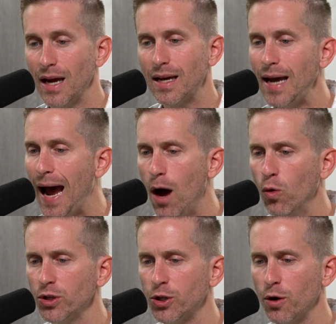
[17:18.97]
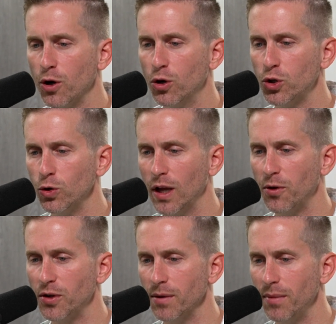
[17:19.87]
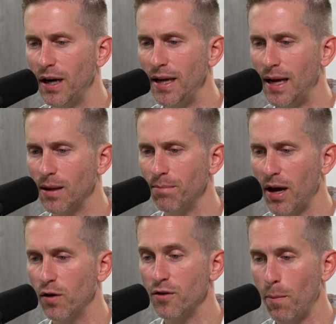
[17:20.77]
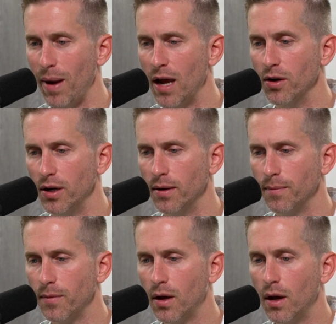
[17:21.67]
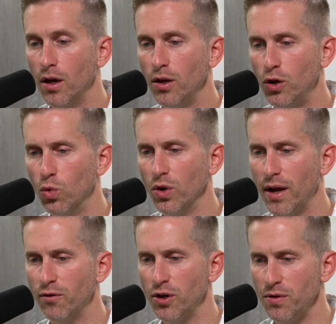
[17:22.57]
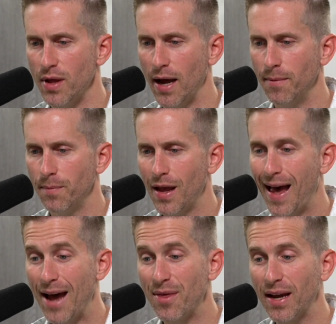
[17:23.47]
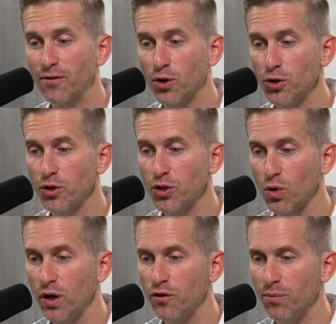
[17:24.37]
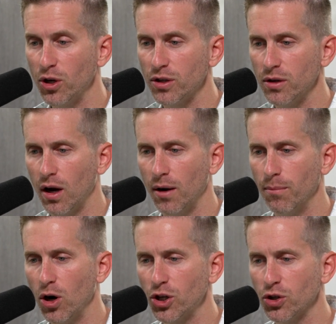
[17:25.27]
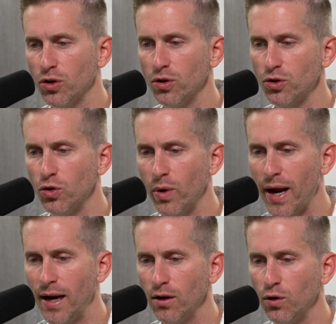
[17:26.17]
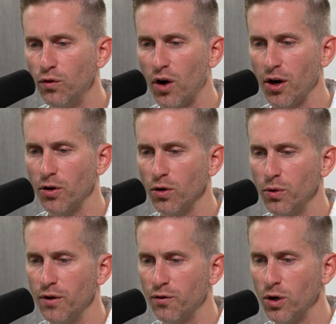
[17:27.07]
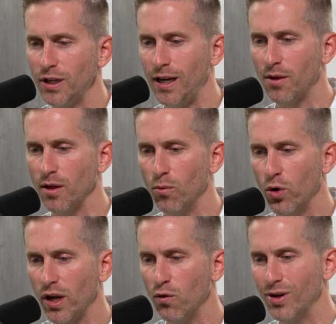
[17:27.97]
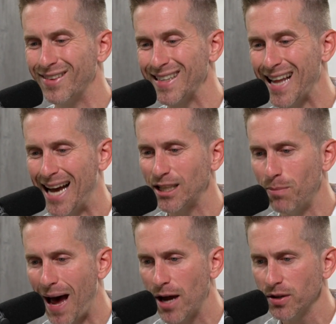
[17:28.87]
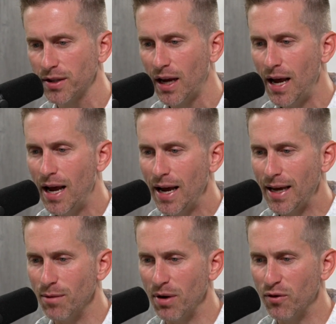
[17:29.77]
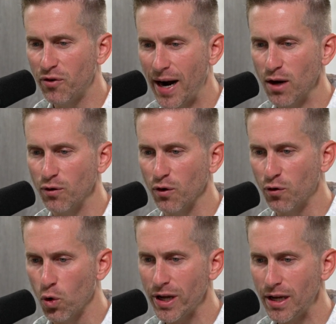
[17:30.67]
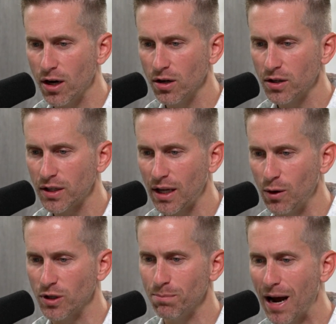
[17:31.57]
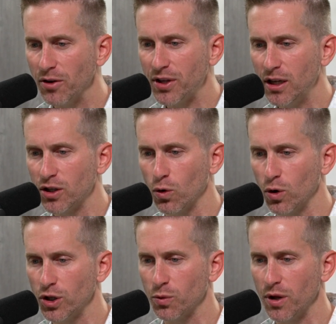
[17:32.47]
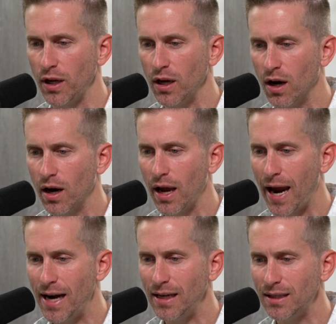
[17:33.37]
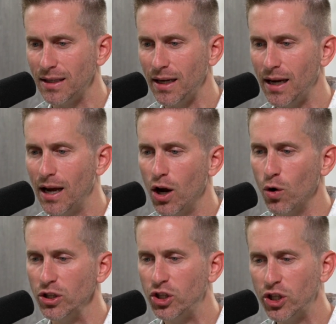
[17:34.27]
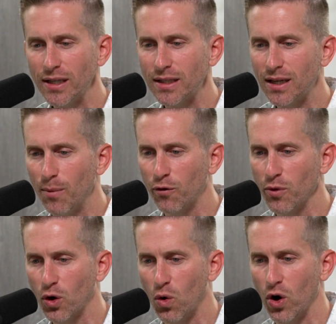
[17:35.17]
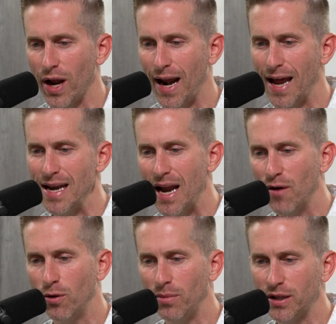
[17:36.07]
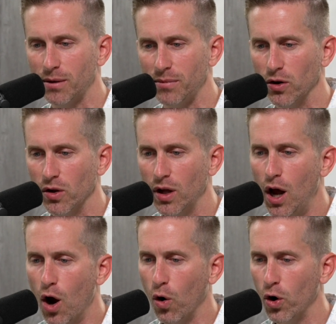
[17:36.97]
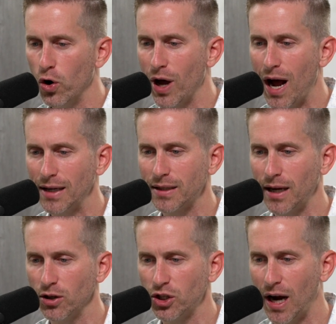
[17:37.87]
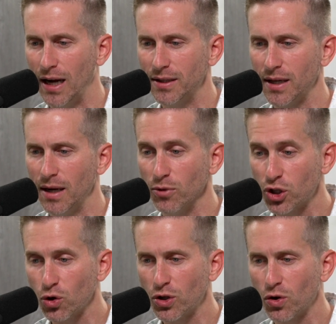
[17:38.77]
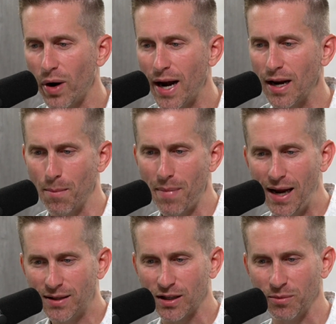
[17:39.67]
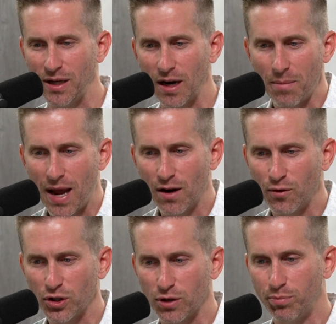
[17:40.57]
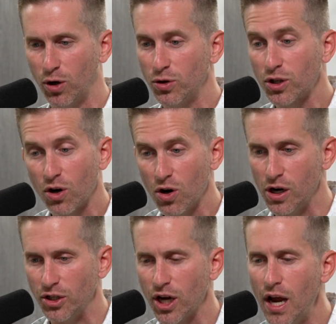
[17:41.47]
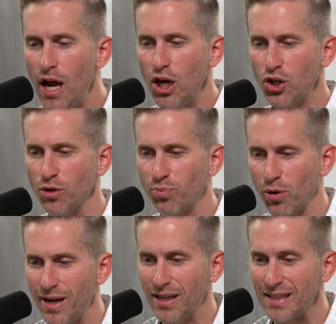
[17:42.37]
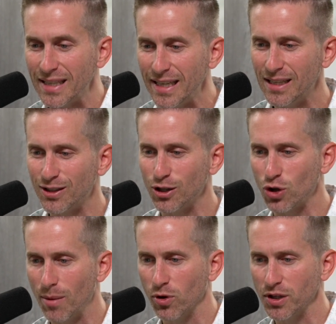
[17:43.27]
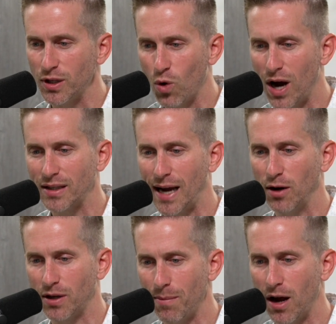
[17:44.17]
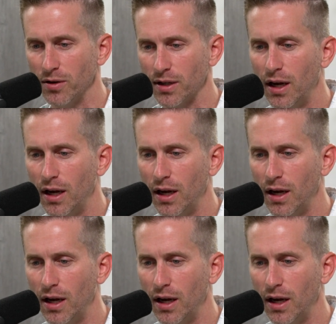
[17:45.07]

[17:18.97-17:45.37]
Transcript: Cowards are those who let their timidity get the better of their manhood. You will never do that. I think I've told you the story of Marshal Turenne, who fought under Louis XIV on the morning of one of his last battles. He had been fighting for 40 years. He was mounting his horse when a young ADC, who had just come from the court and had never missed a meal or heard a hostile shot, said, "Monsieur Turenne, it amazes me that a man of your supposed courage should permit his knees to tremble as he walks out to mount."